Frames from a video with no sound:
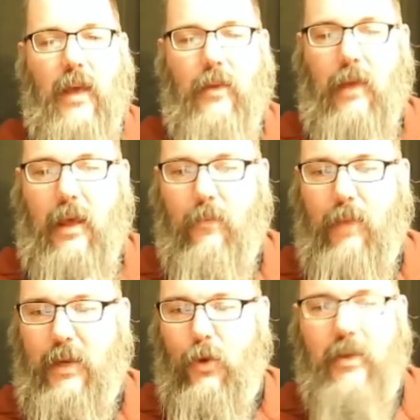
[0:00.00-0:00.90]
and
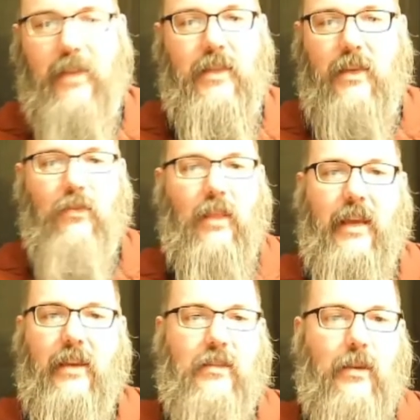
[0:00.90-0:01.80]
by no means even
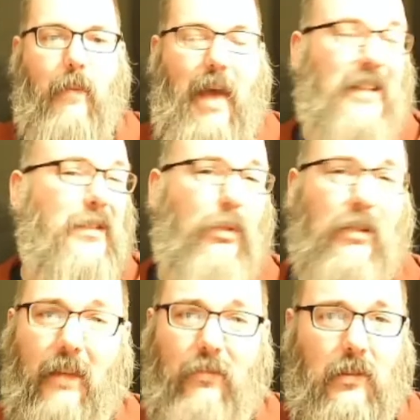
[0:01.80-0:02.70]
like some expert
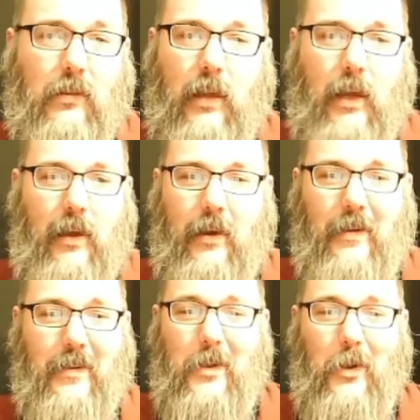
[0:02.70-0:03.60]
level,
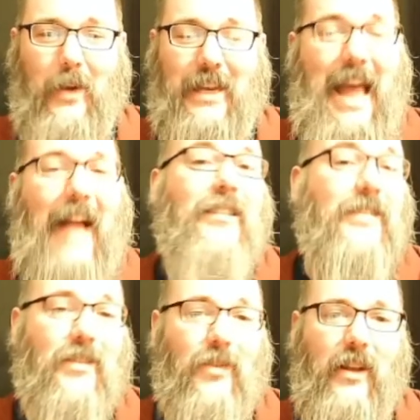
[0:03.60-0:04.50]
you know,
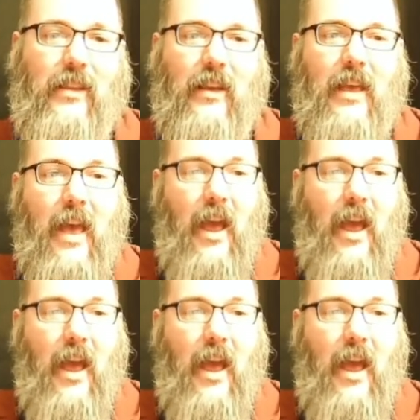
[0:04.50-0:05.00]
analysis or anything.